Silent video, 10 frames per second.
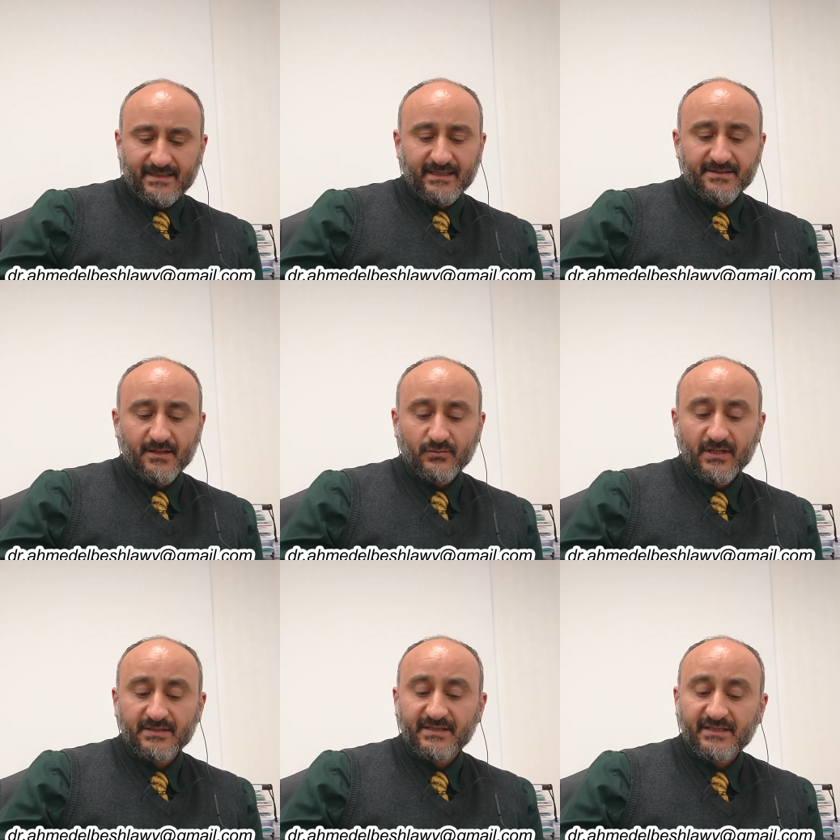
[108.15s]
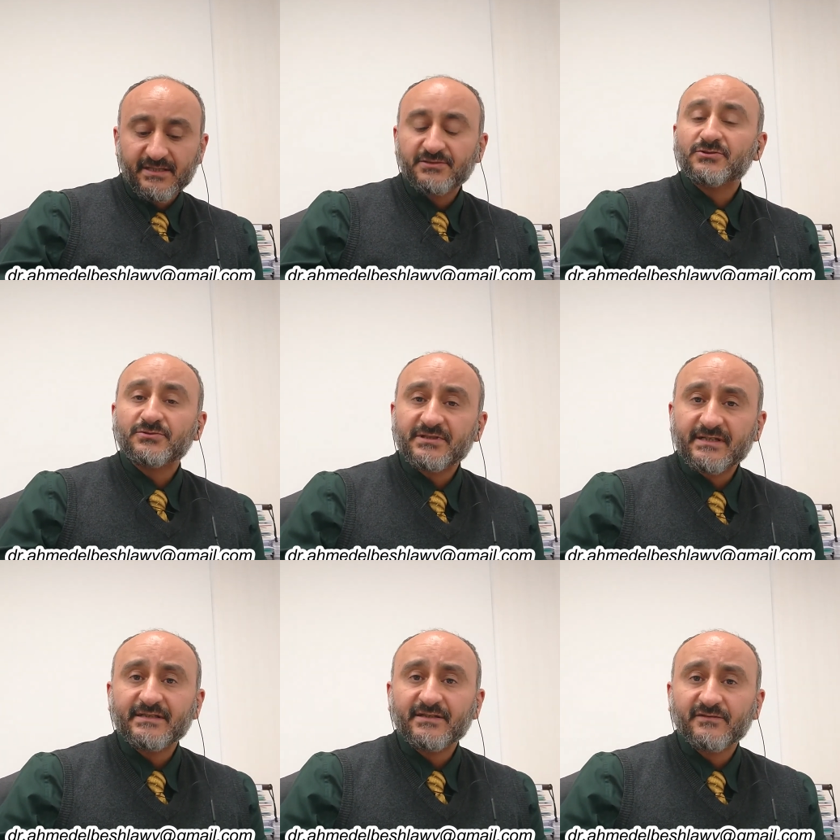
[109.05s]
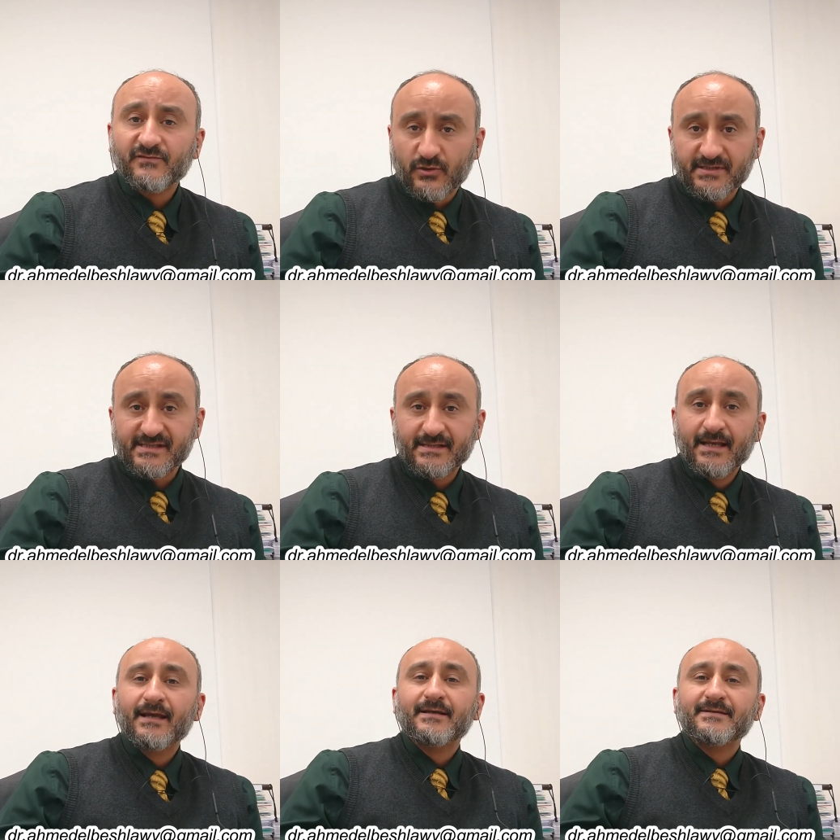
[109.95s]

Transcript: and let the world hear your reading voice.